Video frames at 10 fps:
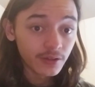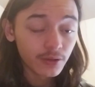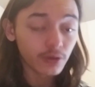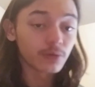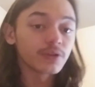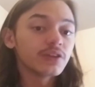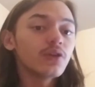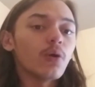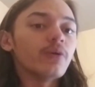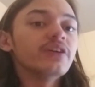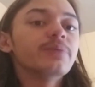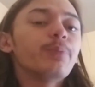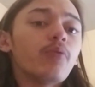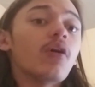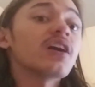Or, no, it
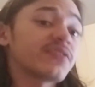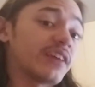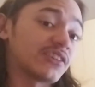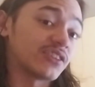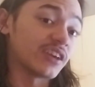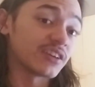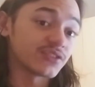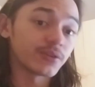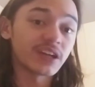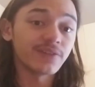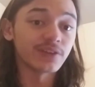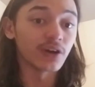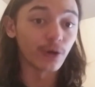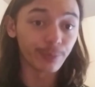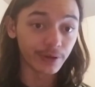blocks the exit gates. You can't even
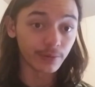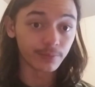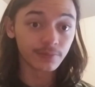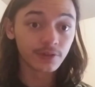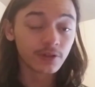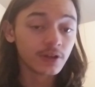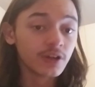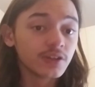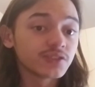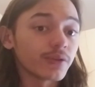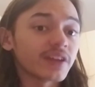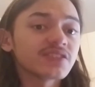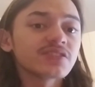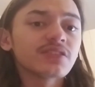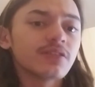open them. So
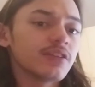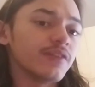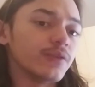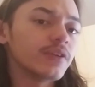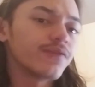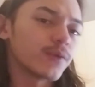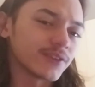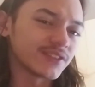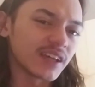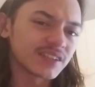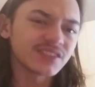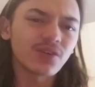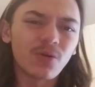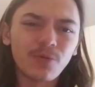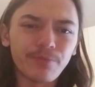that's, if you get 4 stacks, that's a
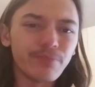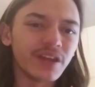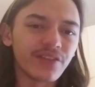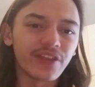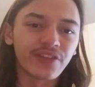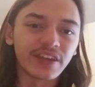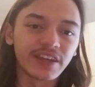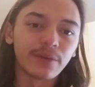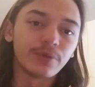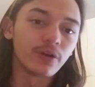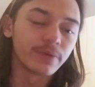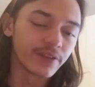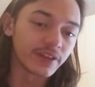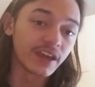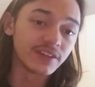whole minute that they can't be opening the
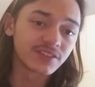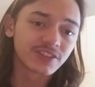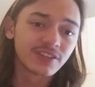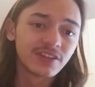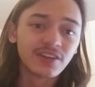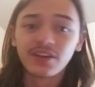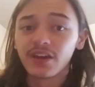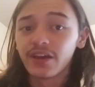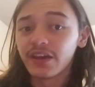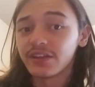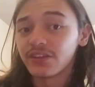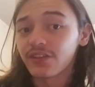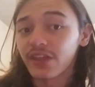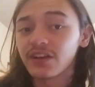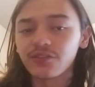gates. And
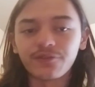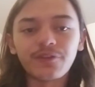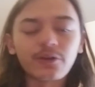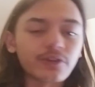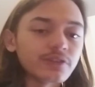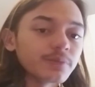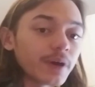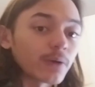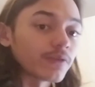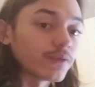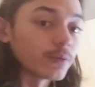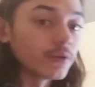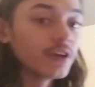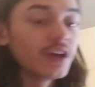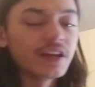that is very powerful.
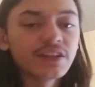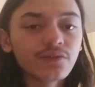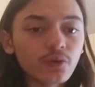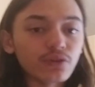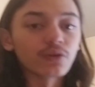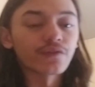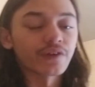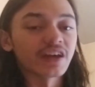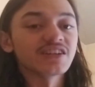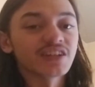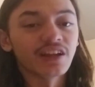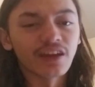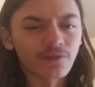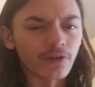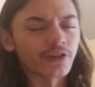And it gives you a notification and
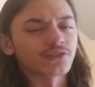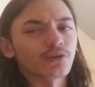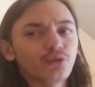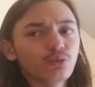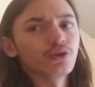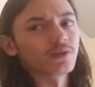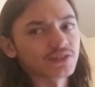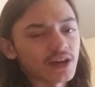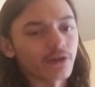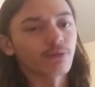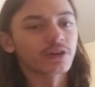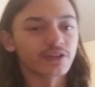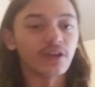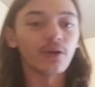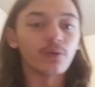everything, so you know exactly where to
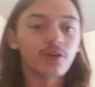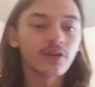go.